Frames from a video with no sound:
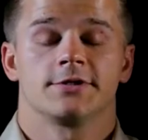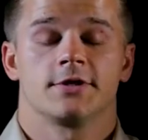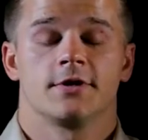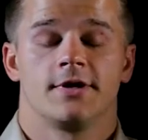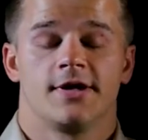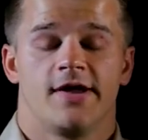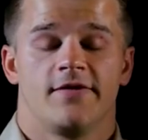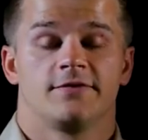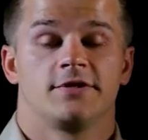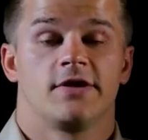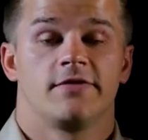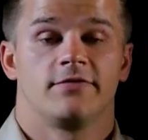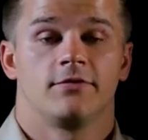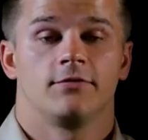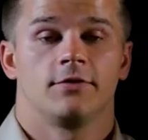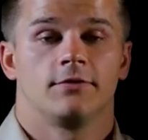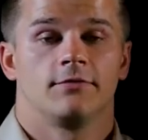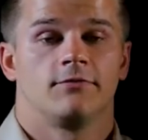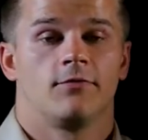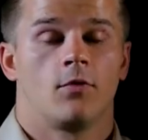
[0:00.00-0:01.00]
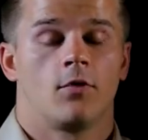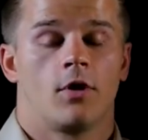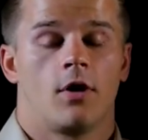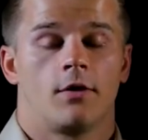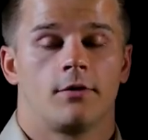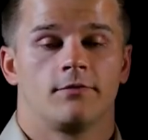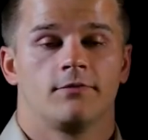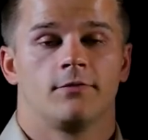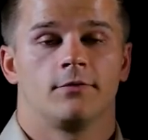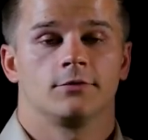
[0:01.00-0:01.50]
in turn have to have a
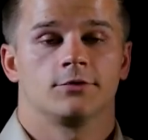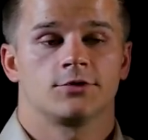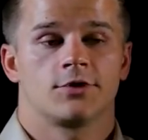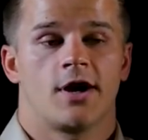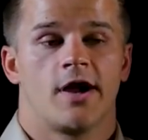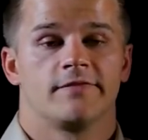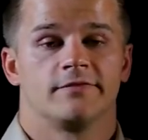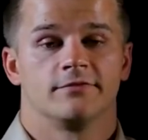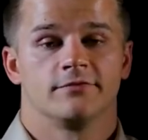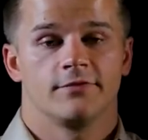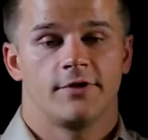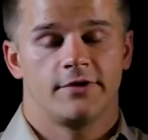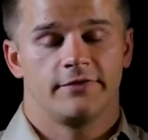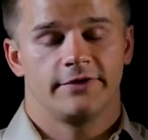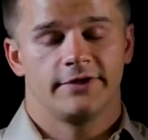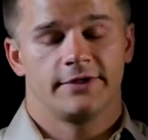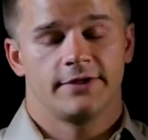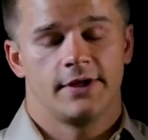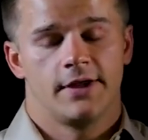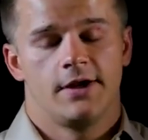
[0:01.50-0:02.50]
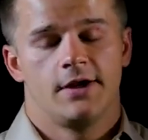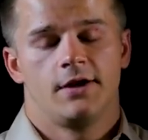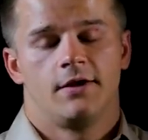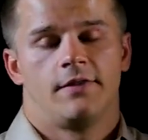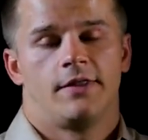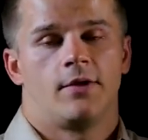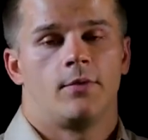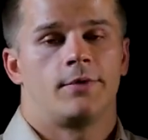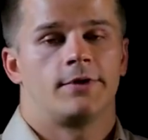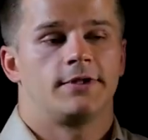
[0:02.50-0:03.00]
400 volt drive in front of it
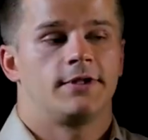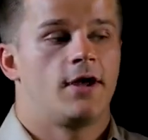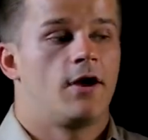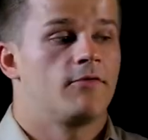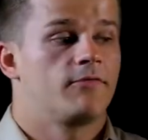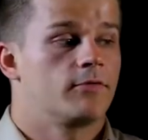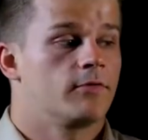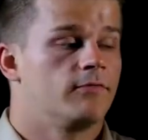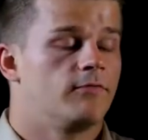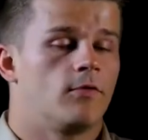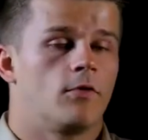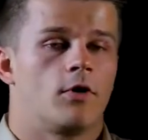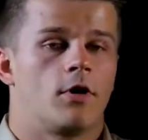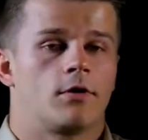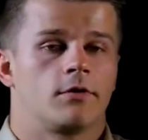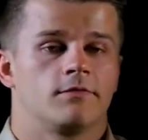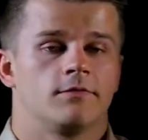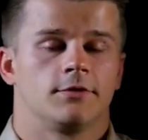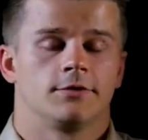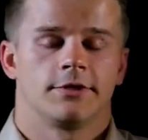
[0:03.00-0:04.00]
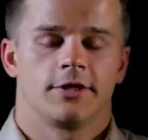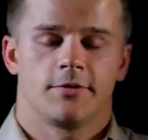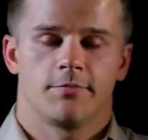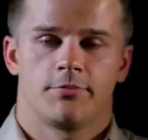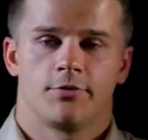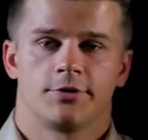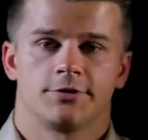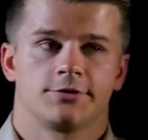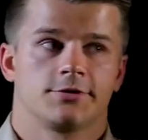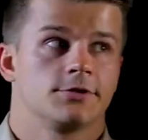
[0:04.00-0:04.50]
that would allow for a 400 volt
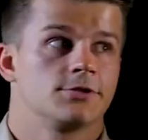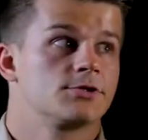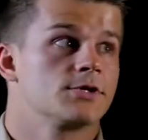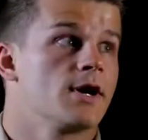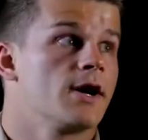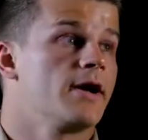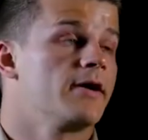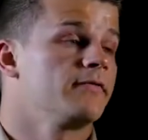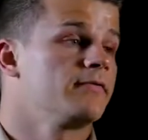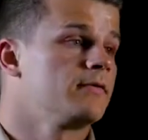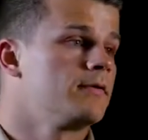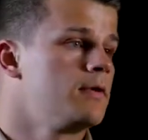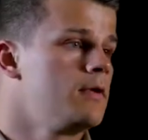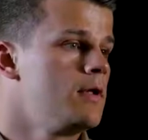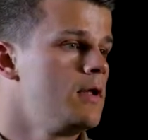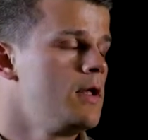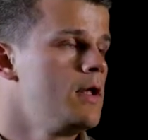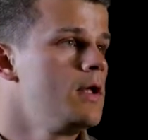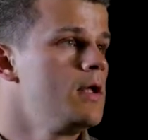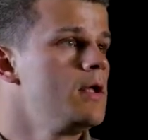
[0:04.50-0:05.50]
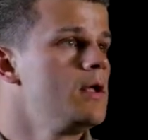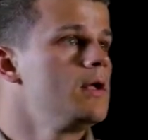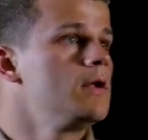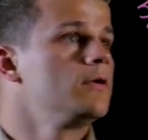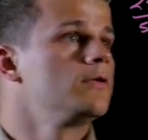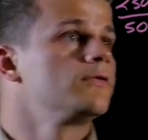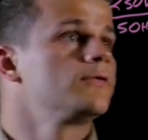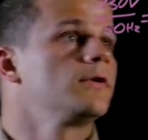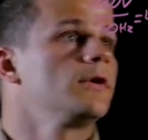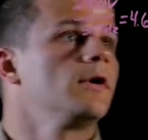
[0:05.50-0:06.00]
input to the drive.
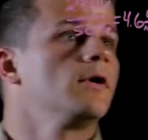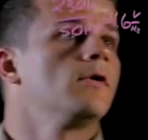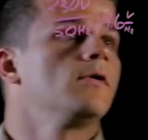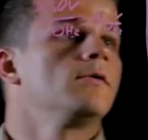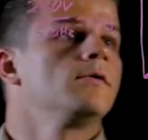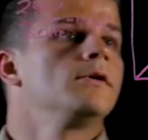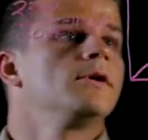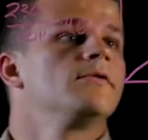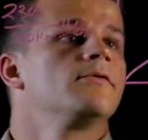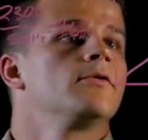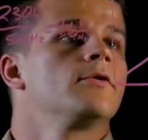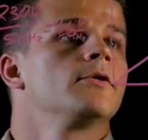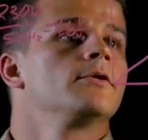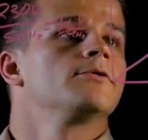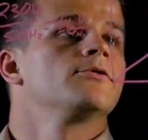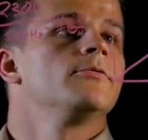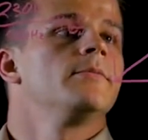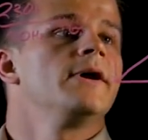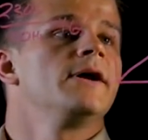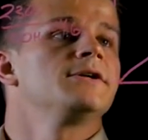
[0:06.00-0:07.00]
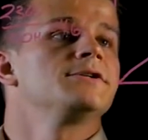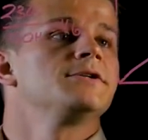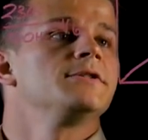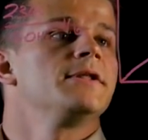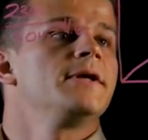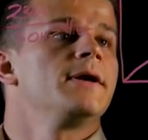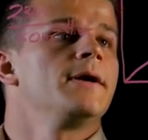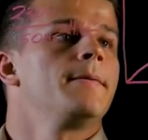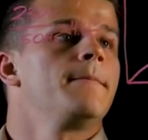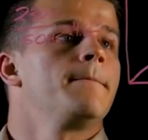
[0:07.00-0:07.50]
So if we were to imagine
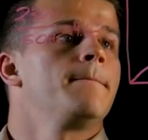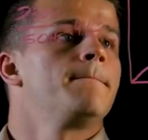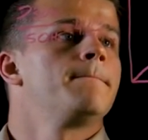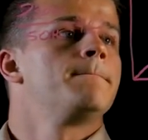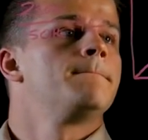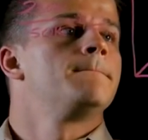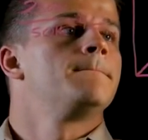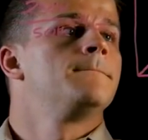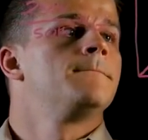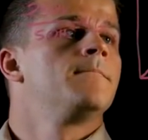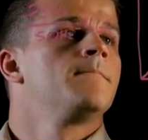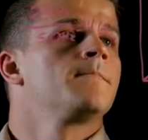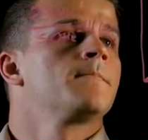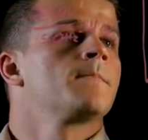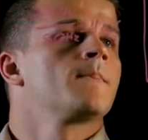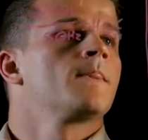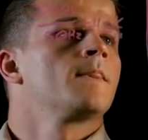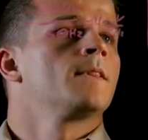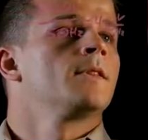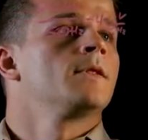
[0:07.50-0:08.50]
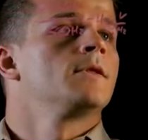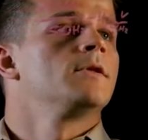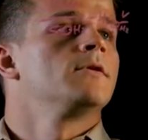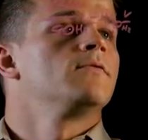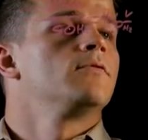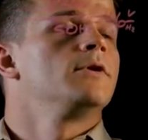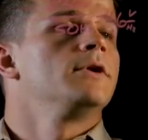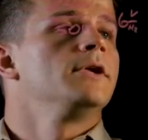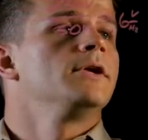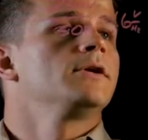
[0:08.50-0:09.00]
then
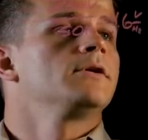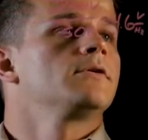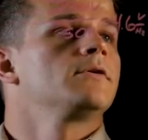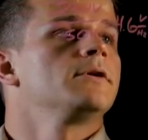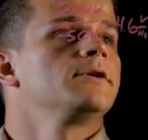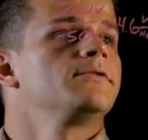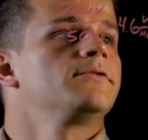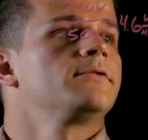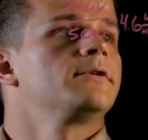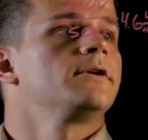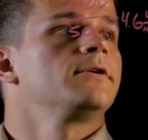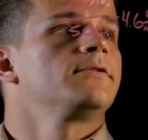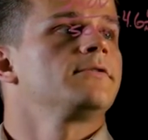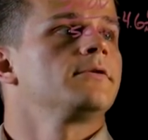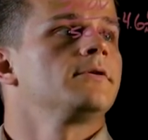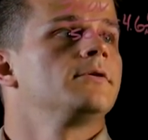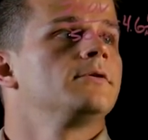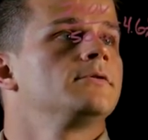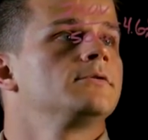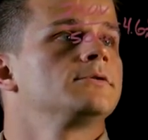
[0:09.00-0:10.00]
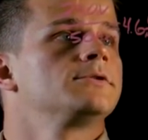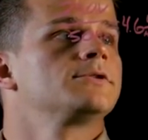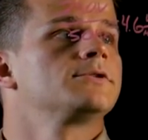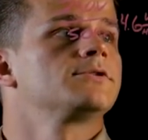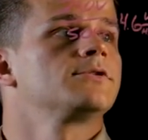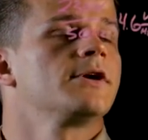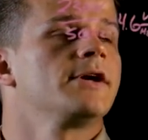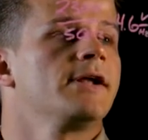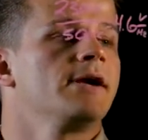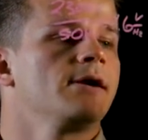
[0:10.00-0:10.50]
if we increase this
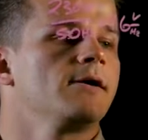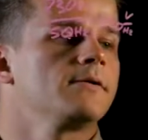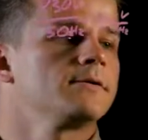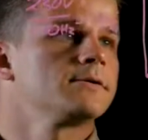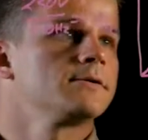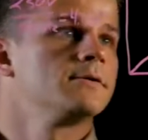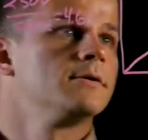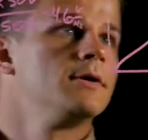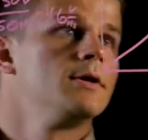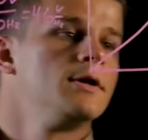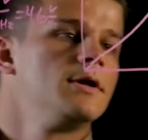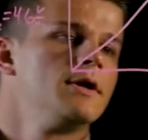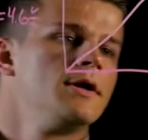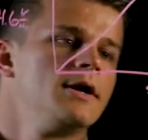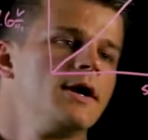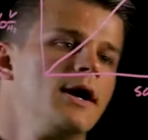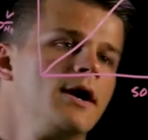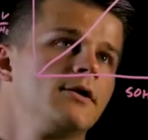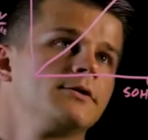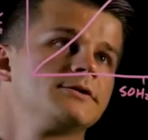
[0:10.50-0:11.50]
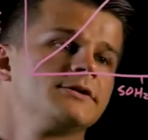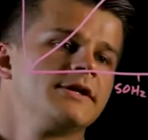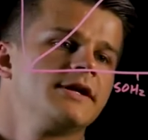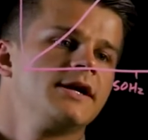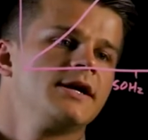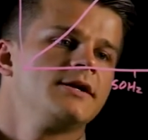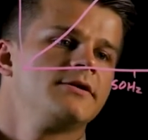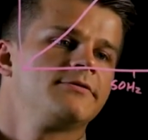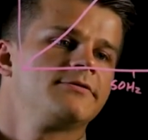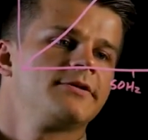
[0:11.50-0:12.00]
straight out, out
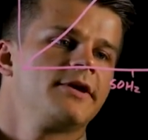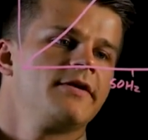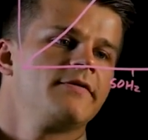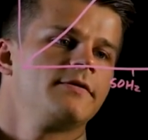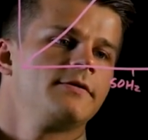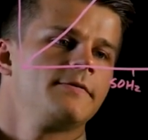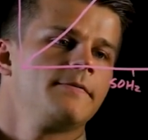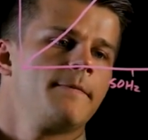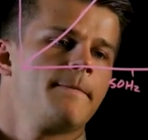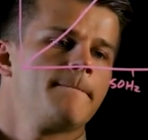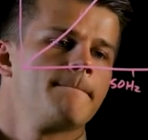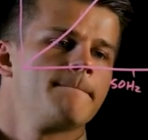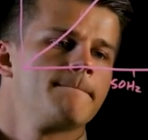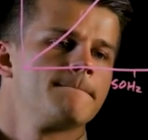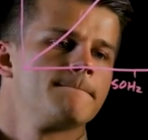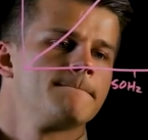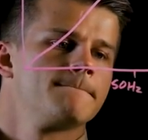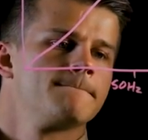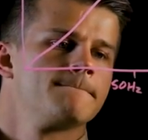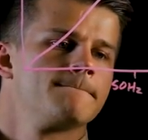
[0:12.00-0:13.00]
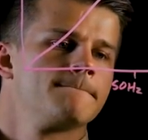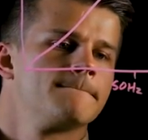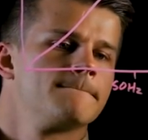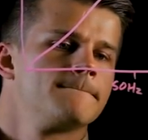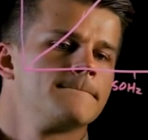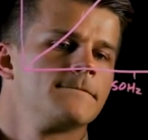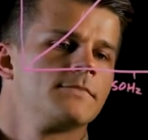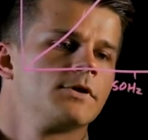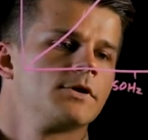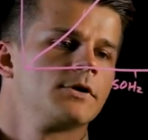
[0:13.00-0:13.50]
to 87
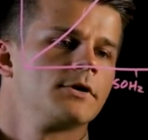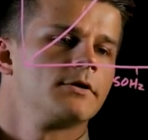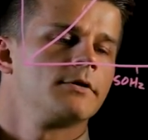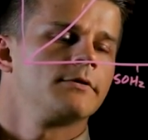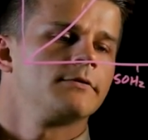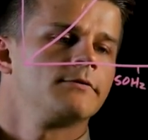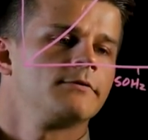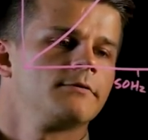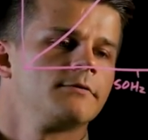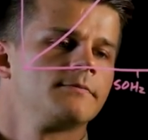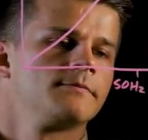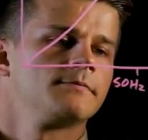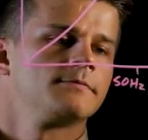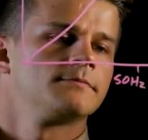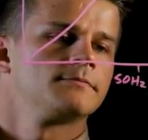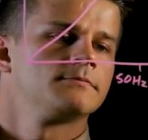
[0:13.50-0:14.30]
hertz,